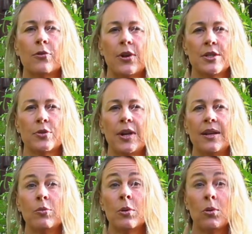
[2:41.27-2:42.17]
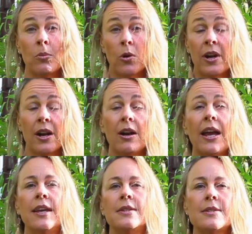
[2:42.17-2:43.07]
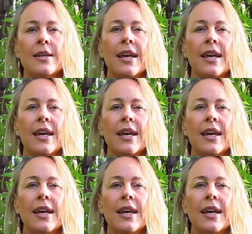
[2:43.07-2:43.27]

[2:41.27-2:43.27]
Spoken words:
frustrated when we're more in our heads.